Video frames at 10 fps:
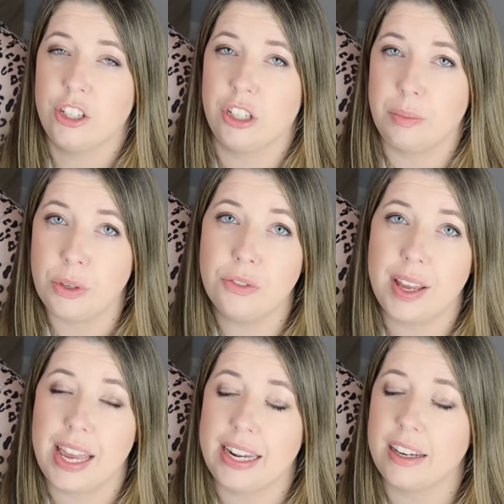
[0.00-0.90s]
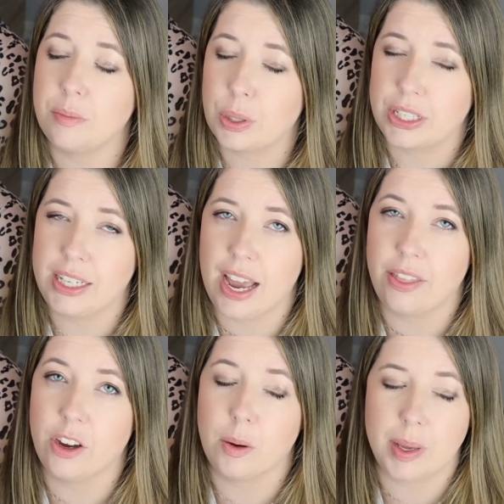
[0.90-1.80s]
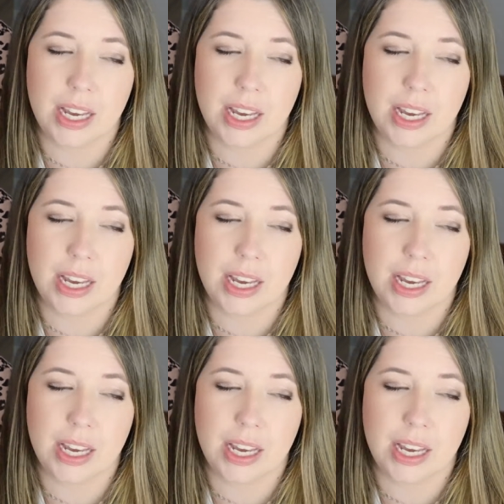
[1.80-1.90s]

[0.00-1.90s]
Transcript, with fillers: to move in and put together